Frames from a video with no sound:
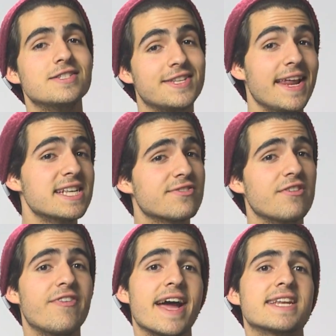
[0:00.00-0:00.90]
Today's
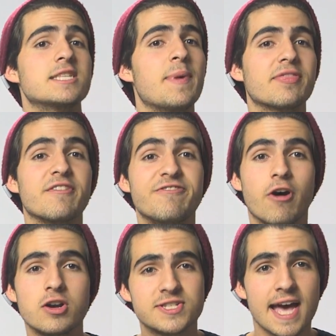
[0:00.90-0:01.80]
fun fact is about the
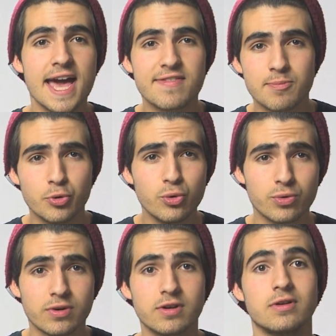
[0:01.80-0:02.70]
far side of the
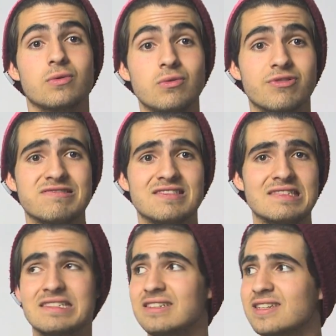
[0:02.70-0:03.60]
moon. Oof,
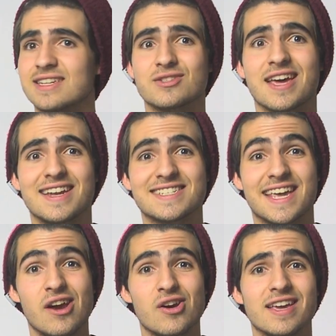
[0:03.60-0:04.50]
sounds kind of
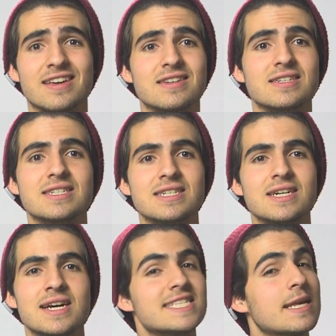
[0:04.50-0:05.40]
scary.
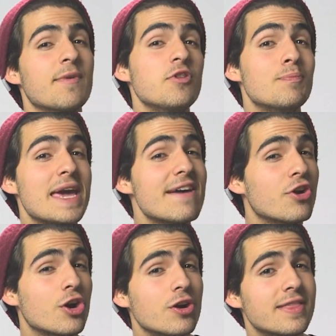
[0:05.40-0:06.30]
Some of you may have
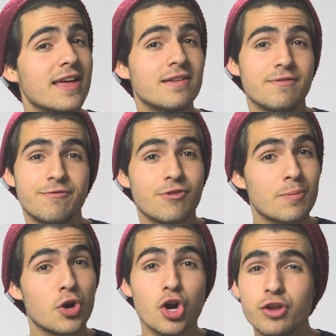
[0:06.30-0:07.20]
heard that
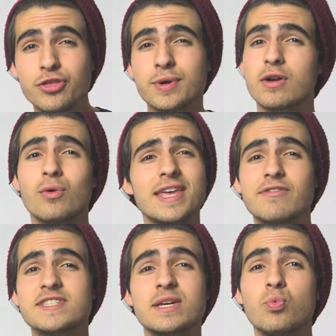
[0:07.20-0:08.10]
from Earth, you can only
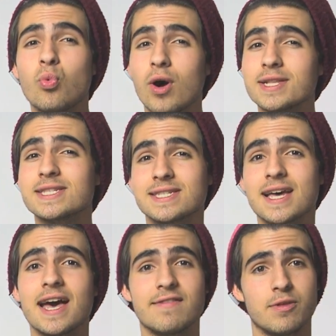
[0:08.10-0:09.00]
ever see one
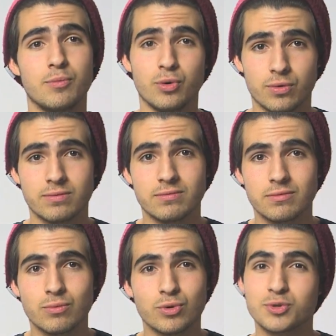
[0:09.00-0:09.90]
side of the moon,
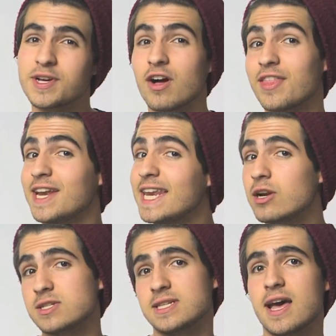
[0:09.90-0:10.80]
which we call the
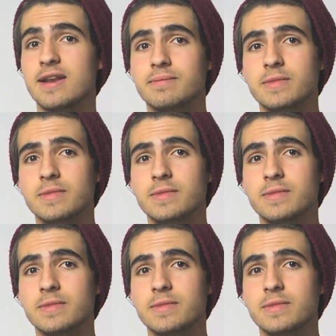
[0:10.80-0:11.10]
near side.